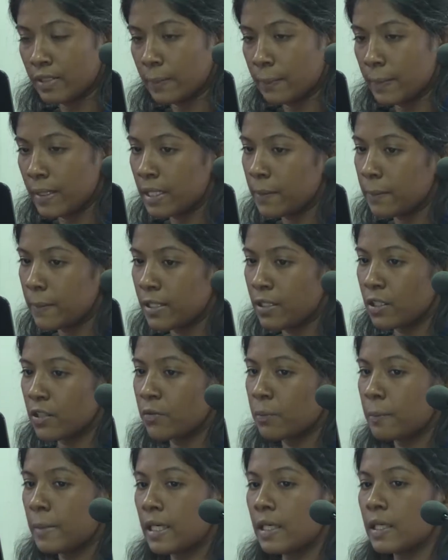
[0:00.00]
Department
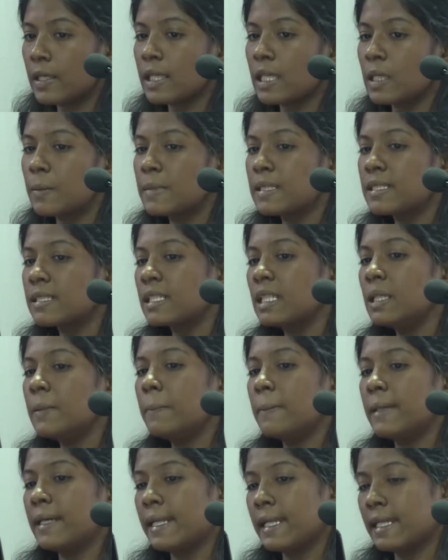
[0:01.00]
of Biochemistry,
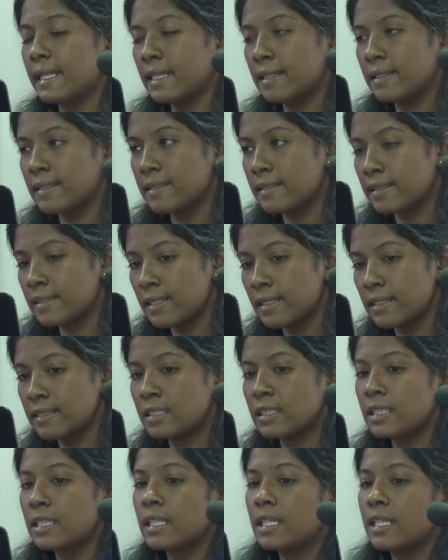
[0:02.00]
Medical
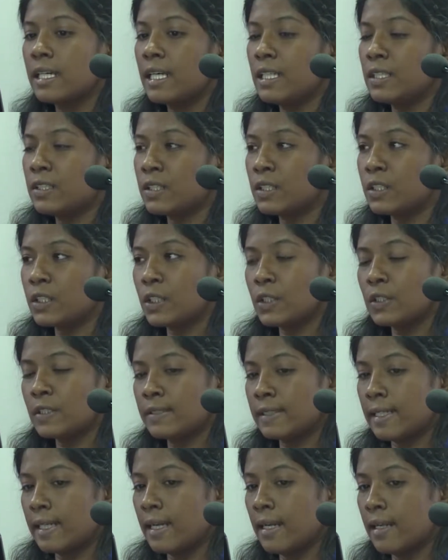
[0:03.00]
Research
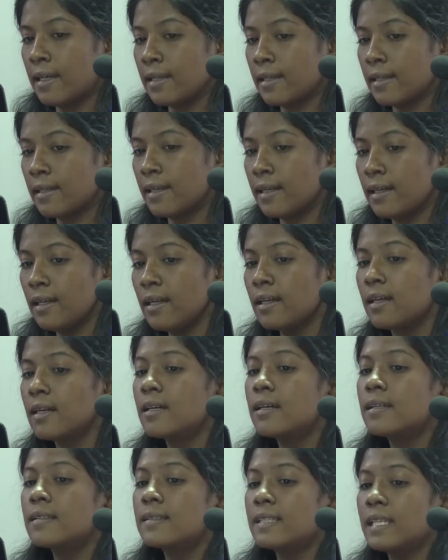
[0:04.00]
Institute, Sri
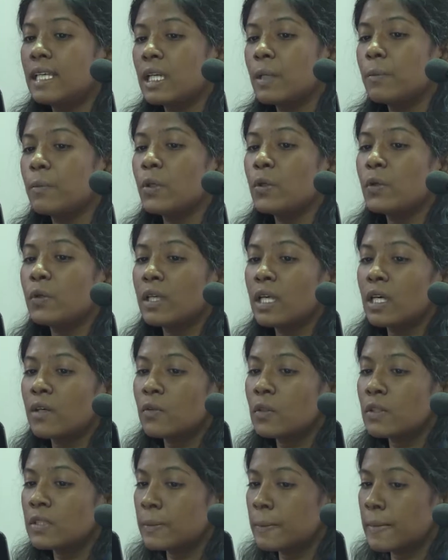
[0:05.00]
Lanka. Serum urea
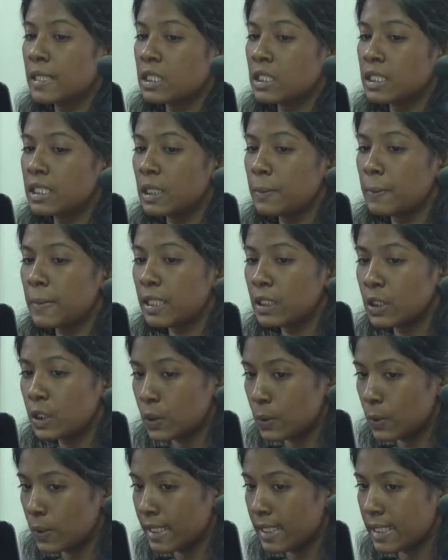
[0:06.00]
was measured by
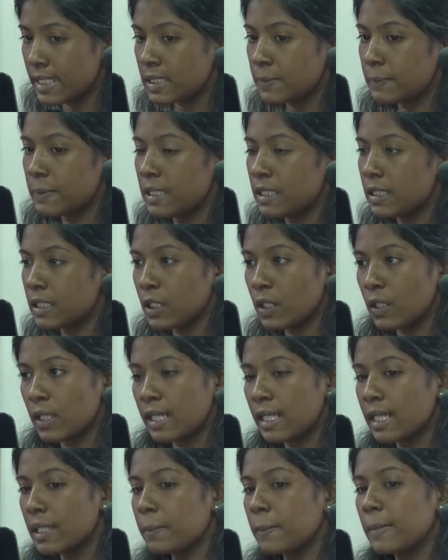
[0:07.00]
urease
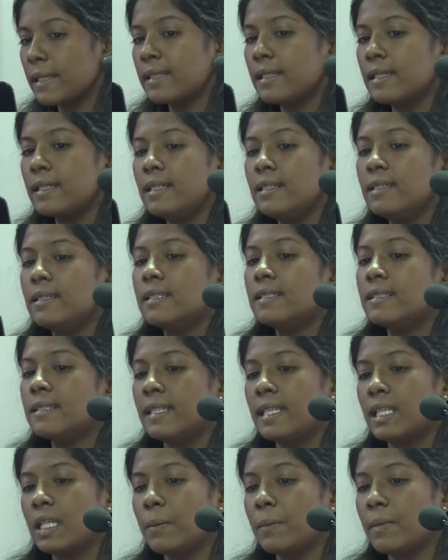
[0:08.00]
vertiolate method.
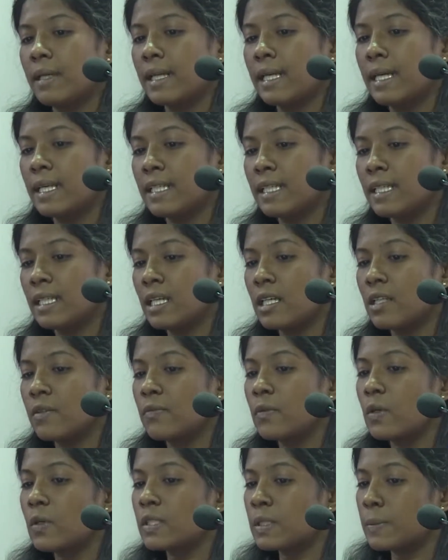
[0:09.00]
Serum
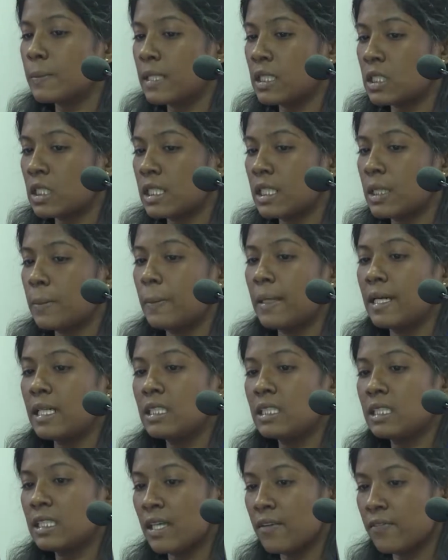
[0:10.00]
creatinine was measured by
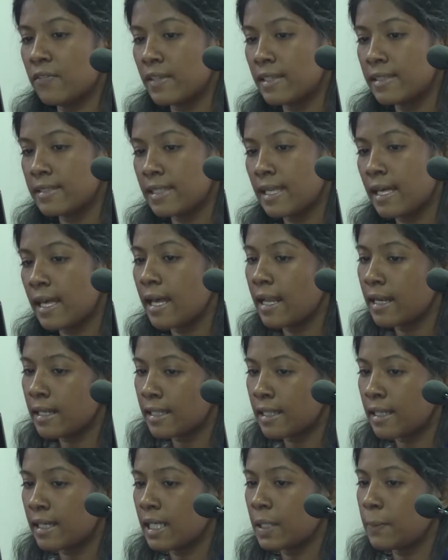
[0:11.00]
Jaffe's
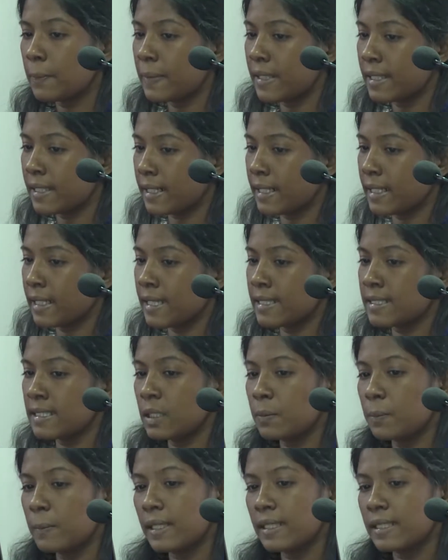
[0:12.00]
alkaline picric
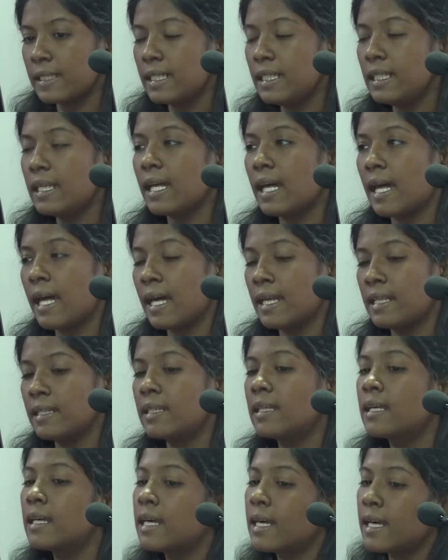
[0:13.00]
acid method
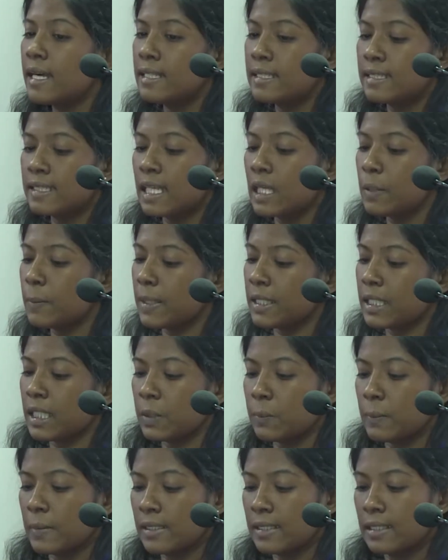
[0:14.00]
and
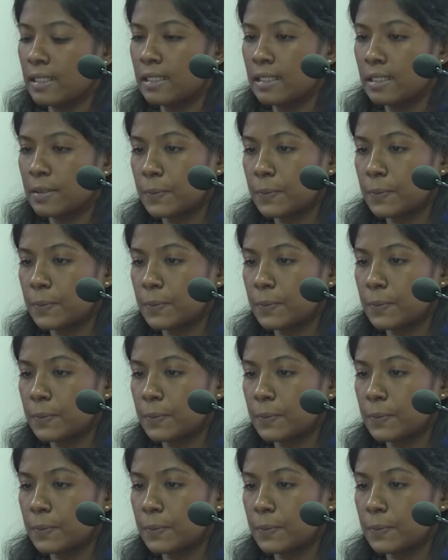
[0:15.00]
enzymatic method.